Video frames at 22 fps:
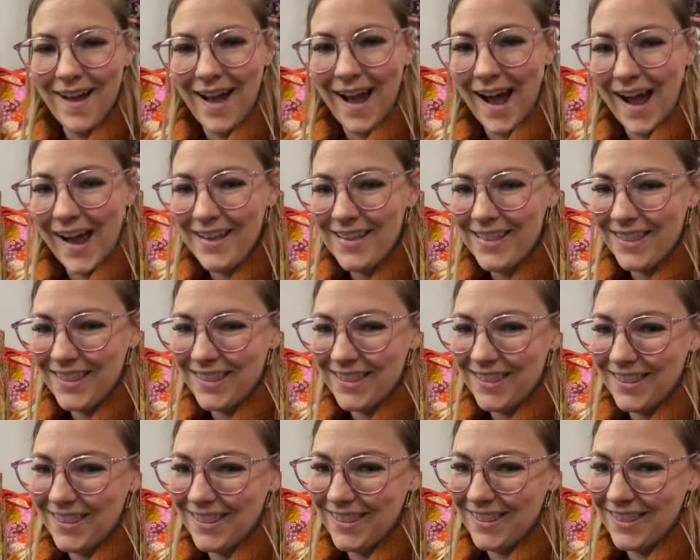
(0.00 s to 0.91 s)
I
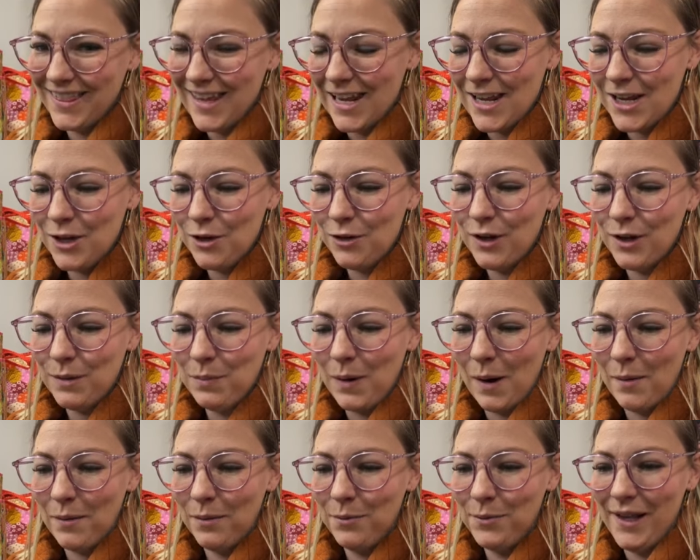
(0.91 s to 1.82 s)
think you could
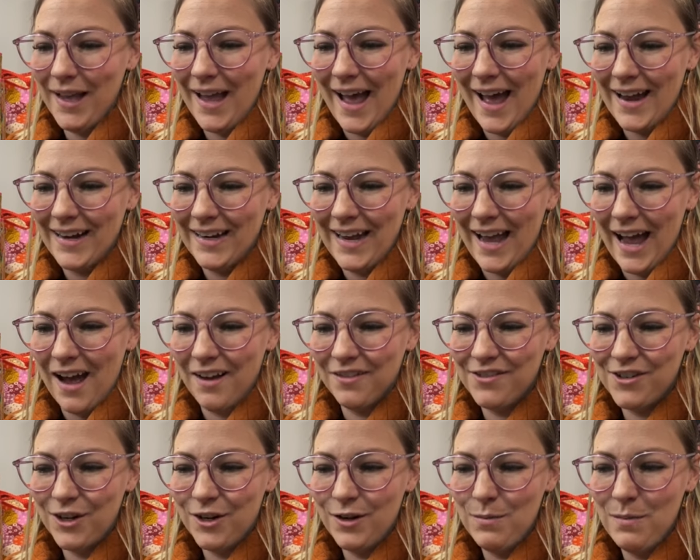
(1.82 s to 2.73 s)
probably add it
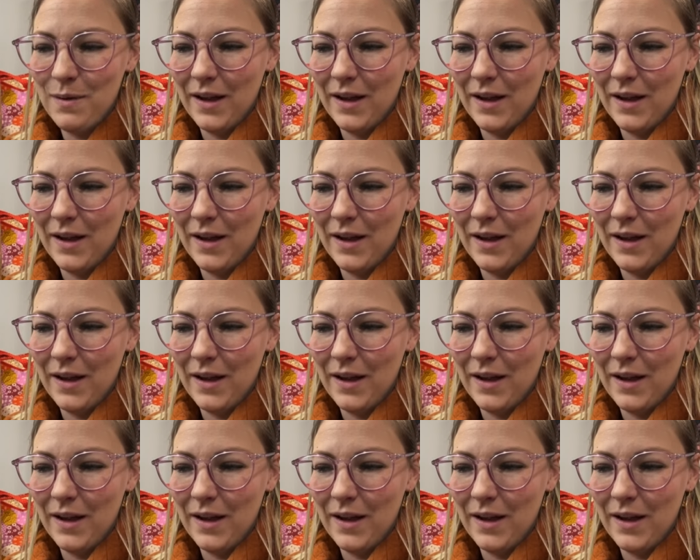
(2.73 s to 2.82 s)
after,